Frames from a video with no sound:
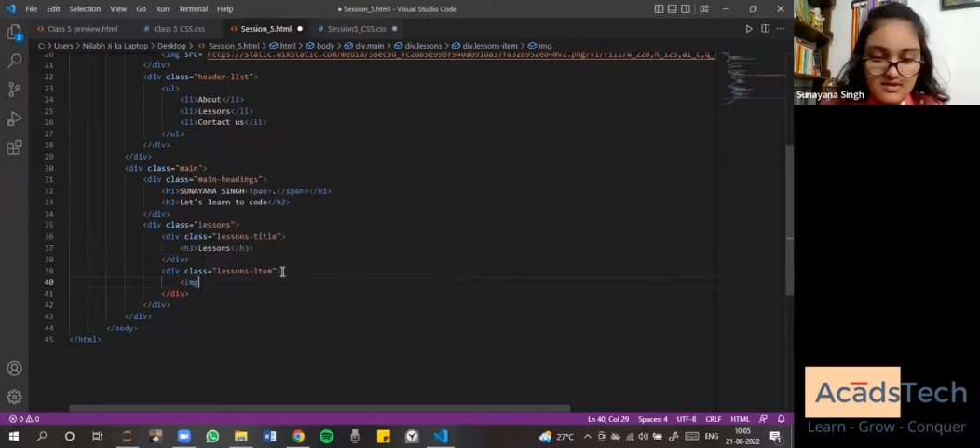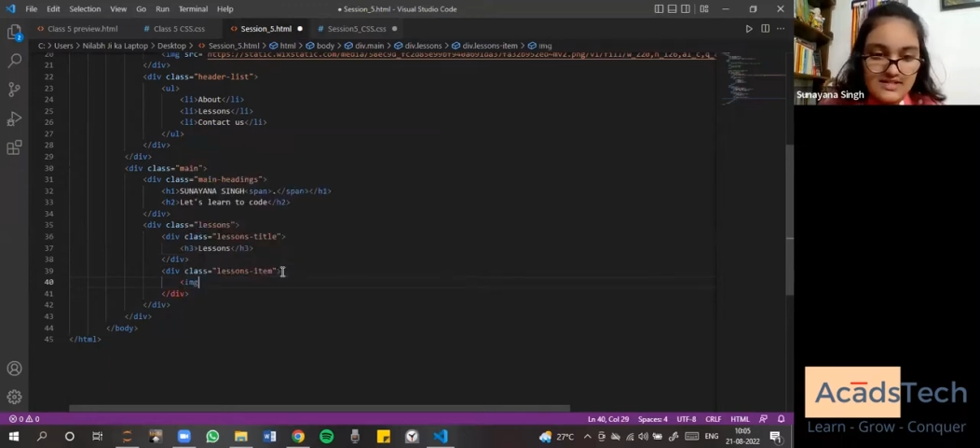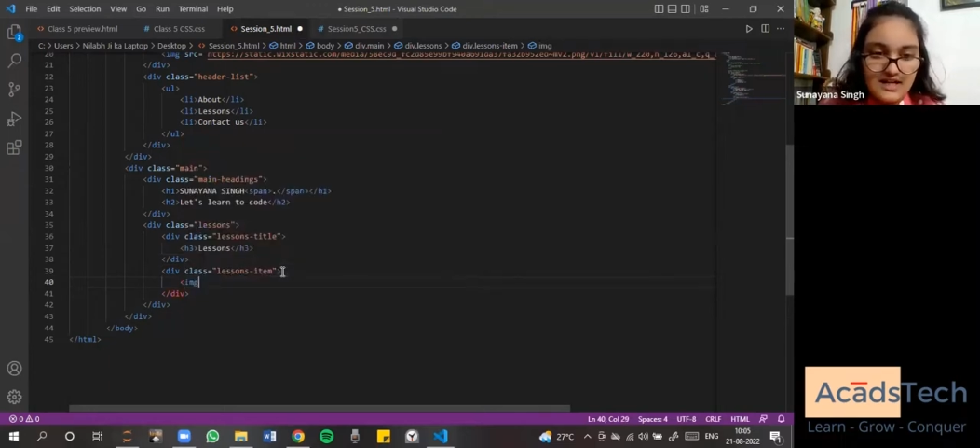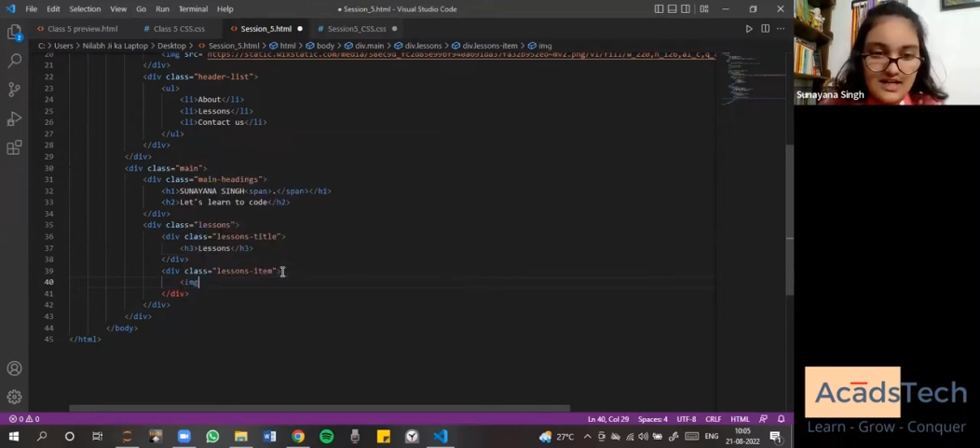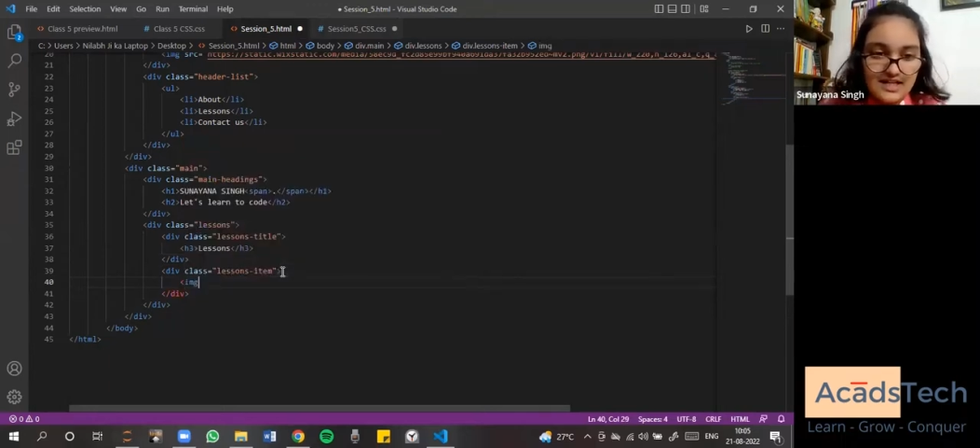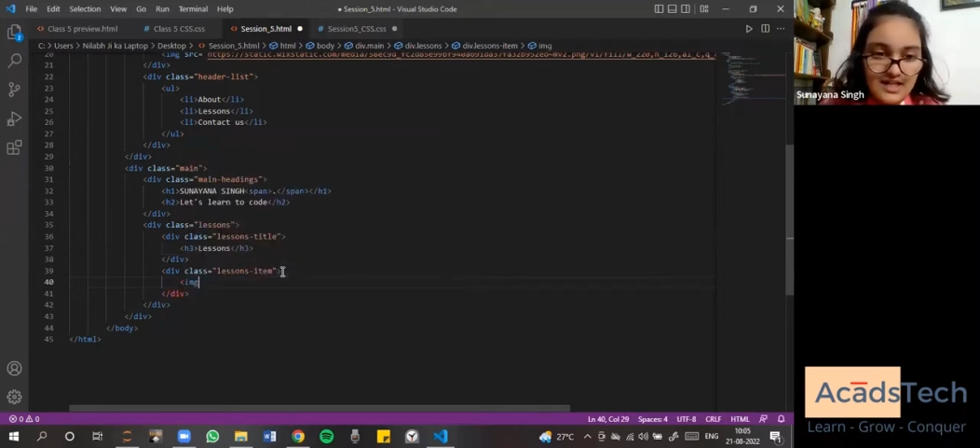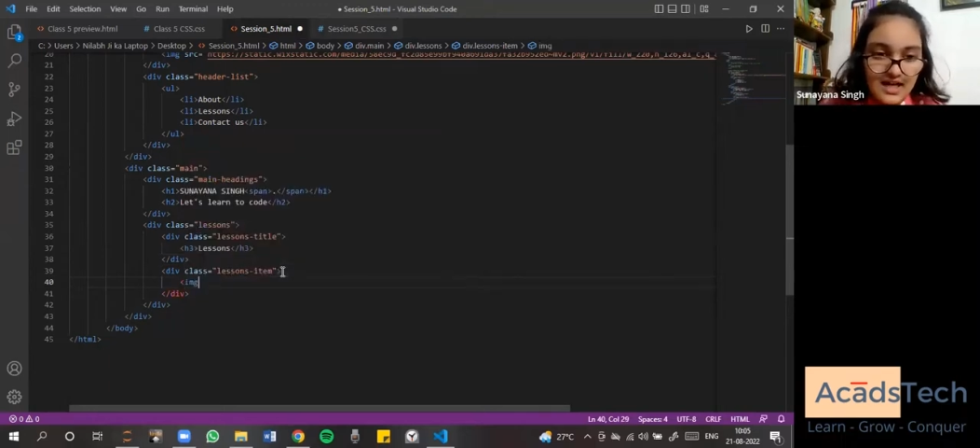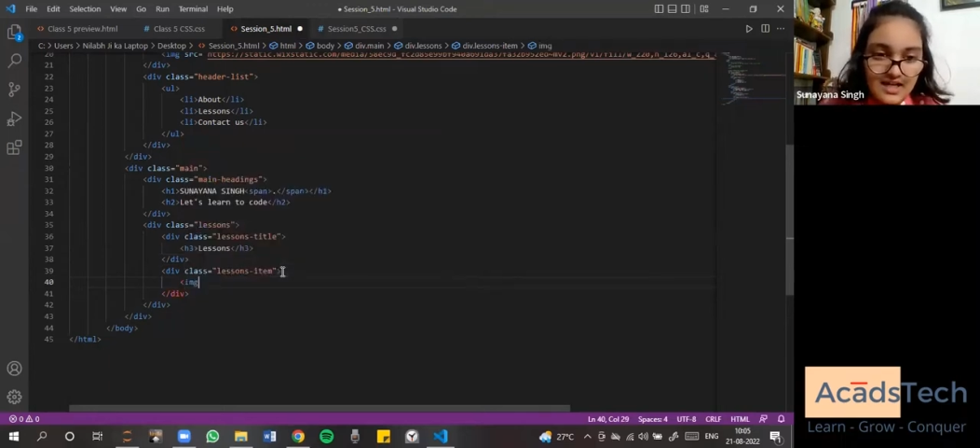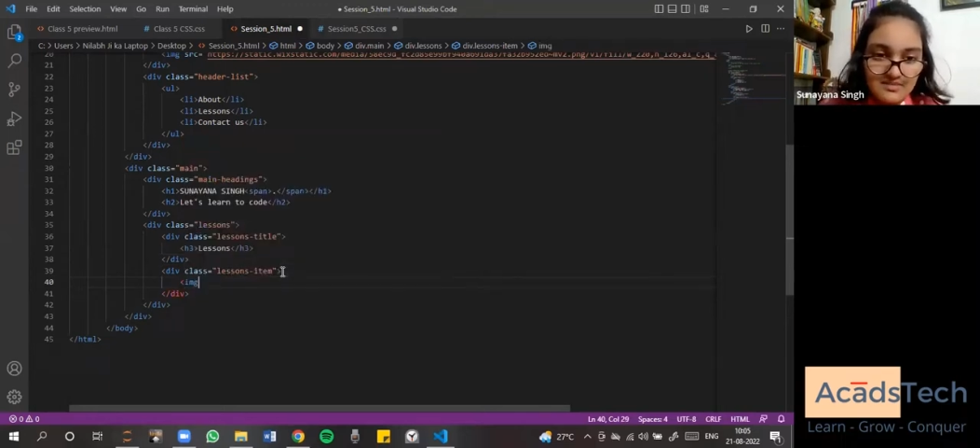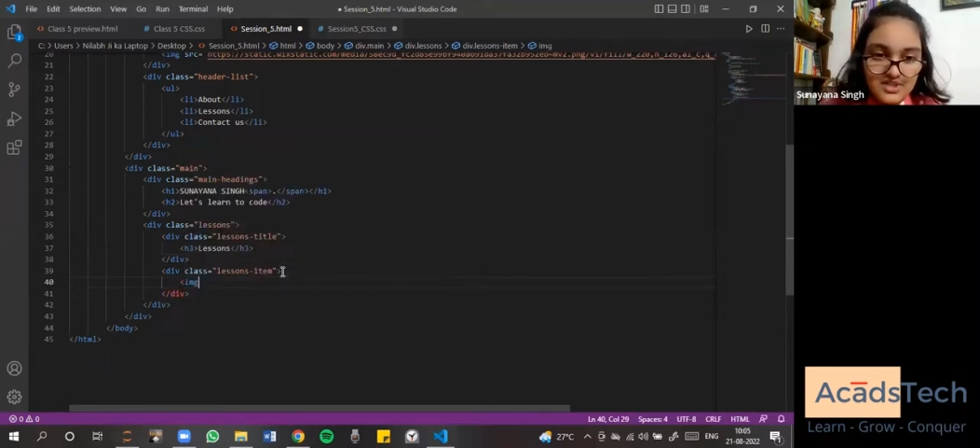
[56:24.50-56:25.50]
Let's add
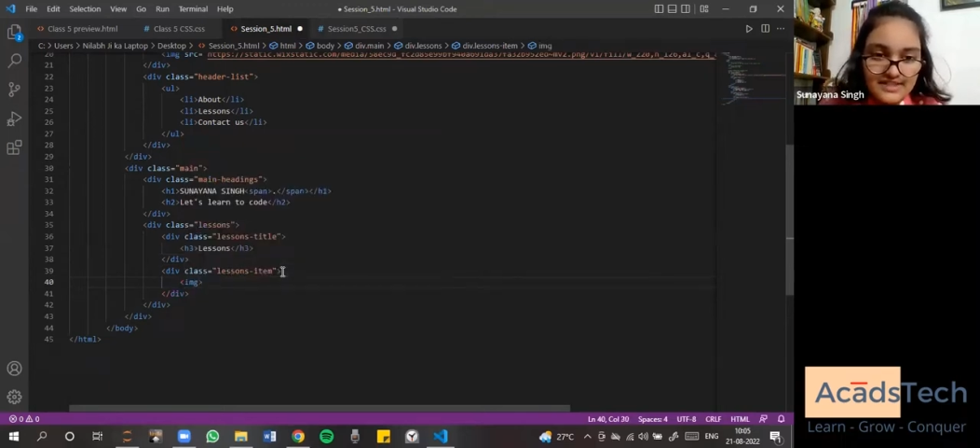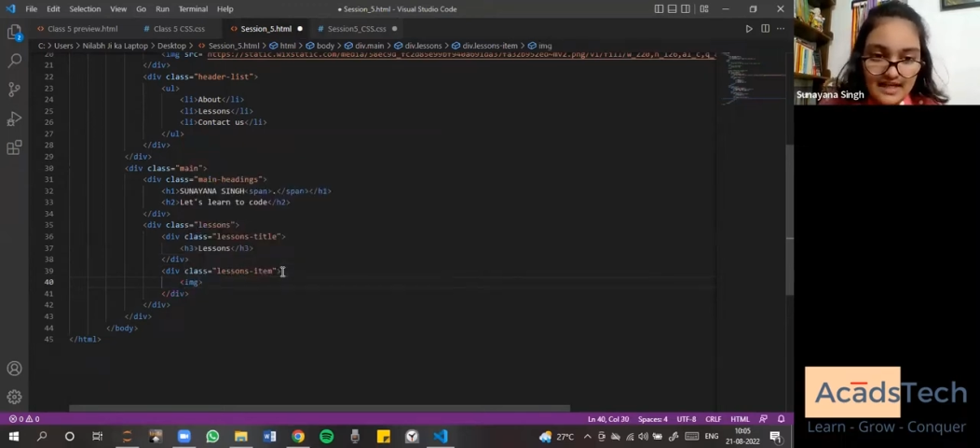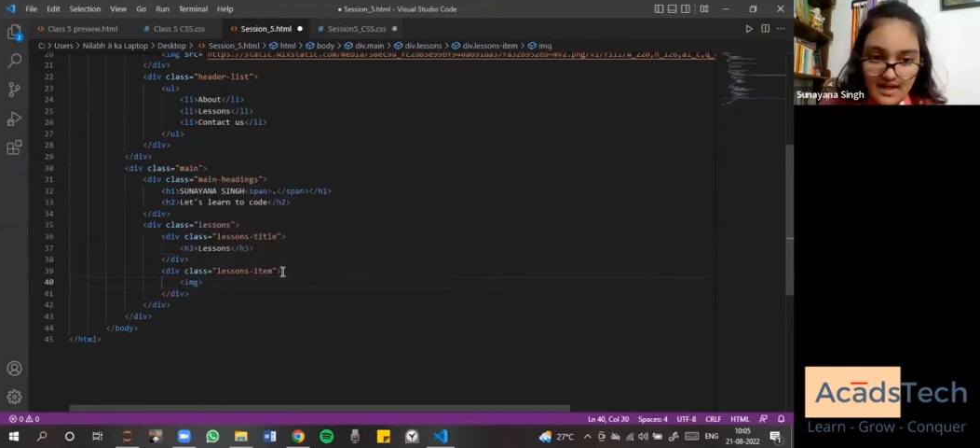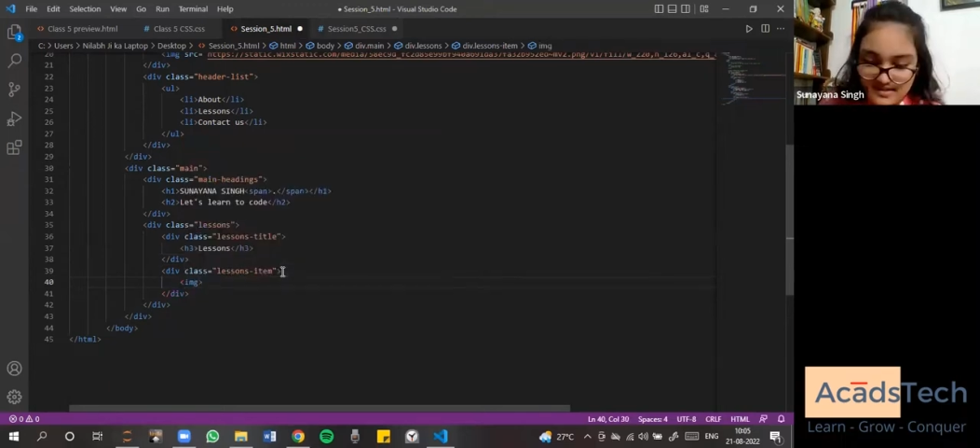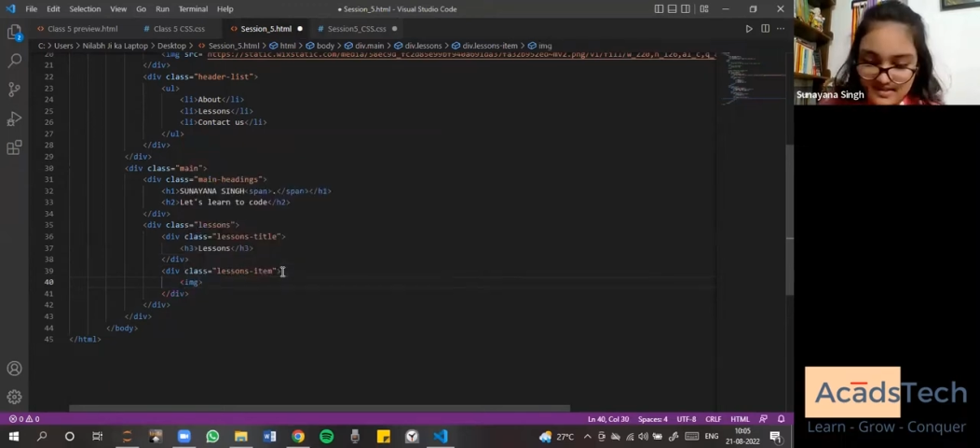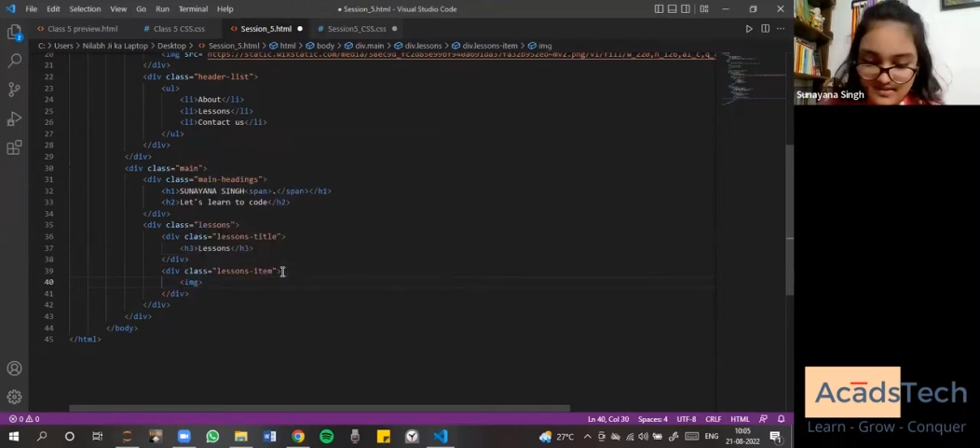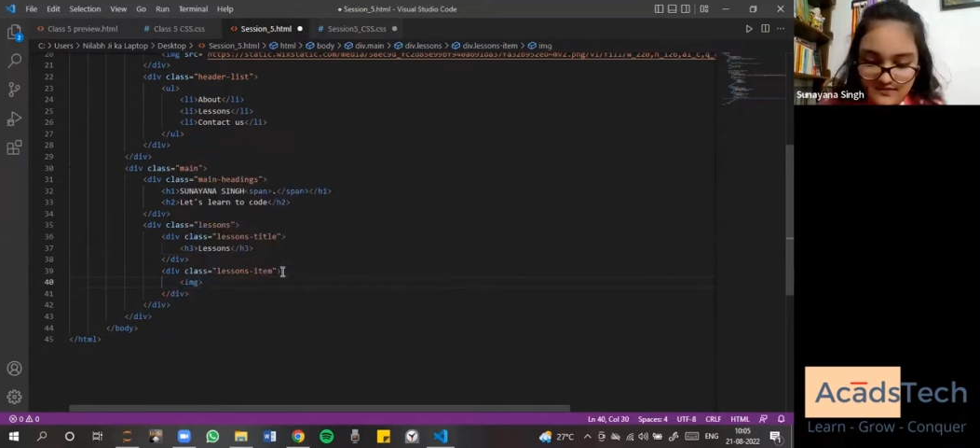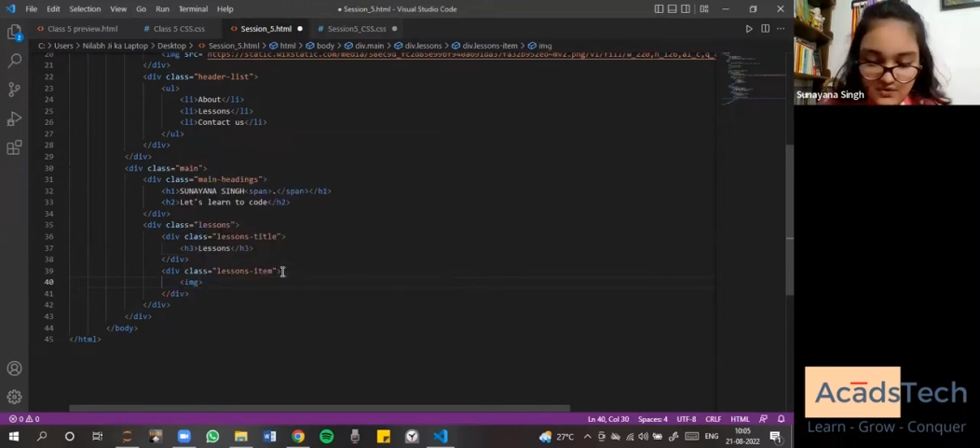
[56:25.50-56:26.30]
IMG tags.